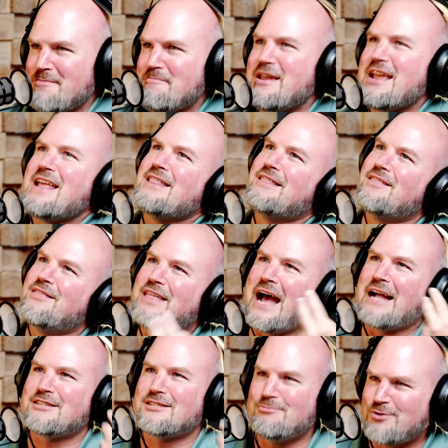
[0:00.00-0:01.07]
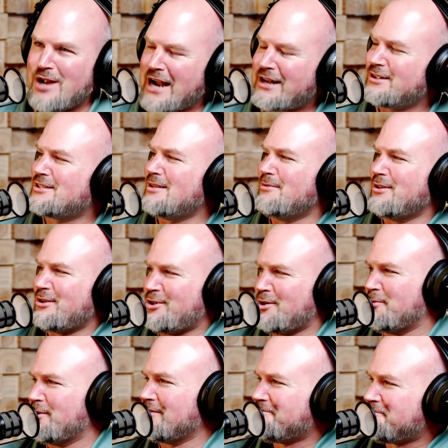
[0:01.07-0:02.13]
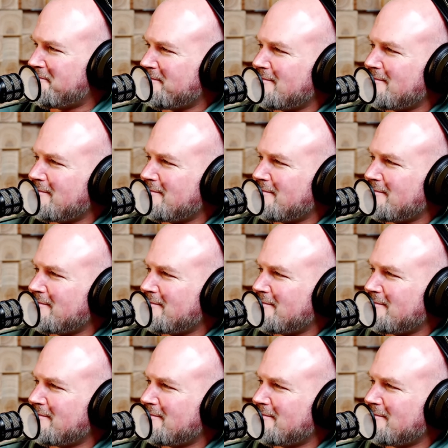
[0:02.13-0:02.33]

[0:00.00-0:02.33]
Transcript: to me, that subtracted some of the humor.